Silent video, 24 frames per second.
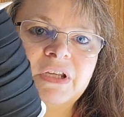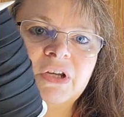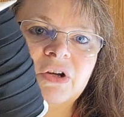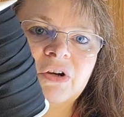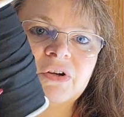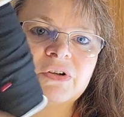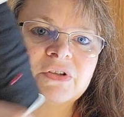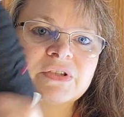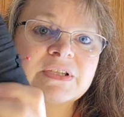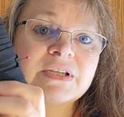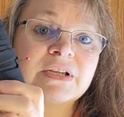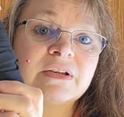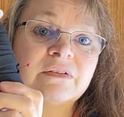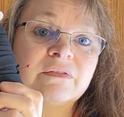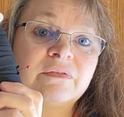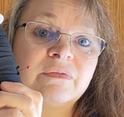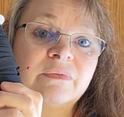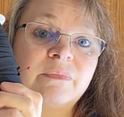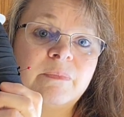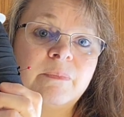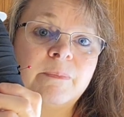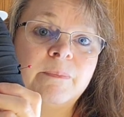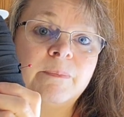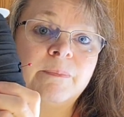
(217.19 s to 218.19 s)
yards of
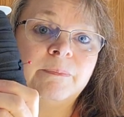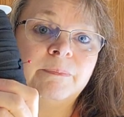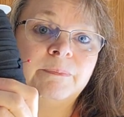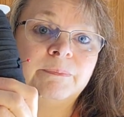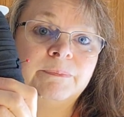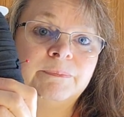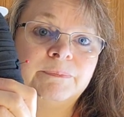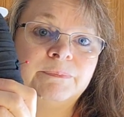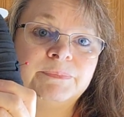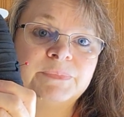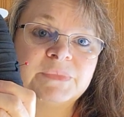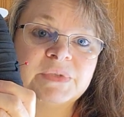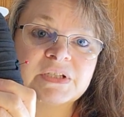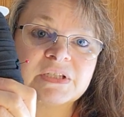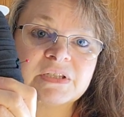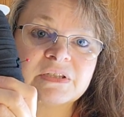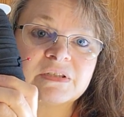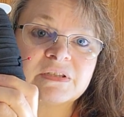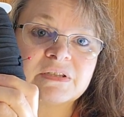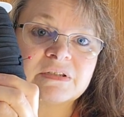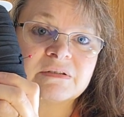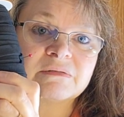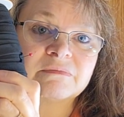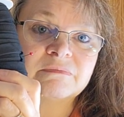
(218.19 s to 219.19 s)

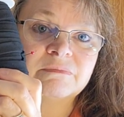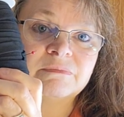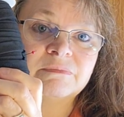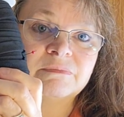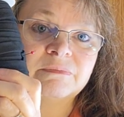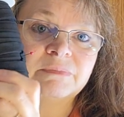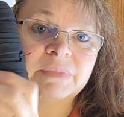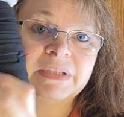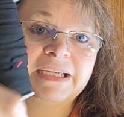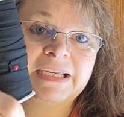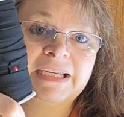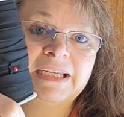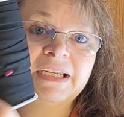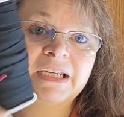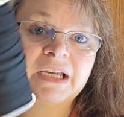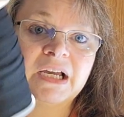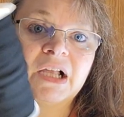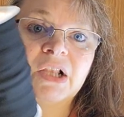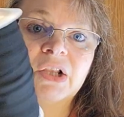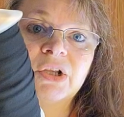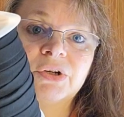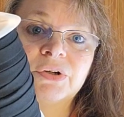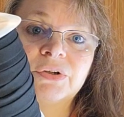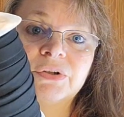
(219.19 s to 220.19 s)
just plain
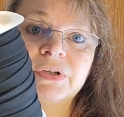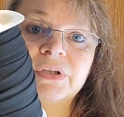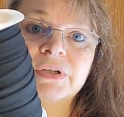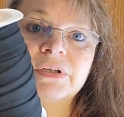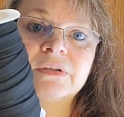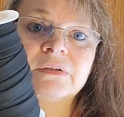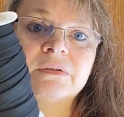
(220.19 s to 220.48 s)
colored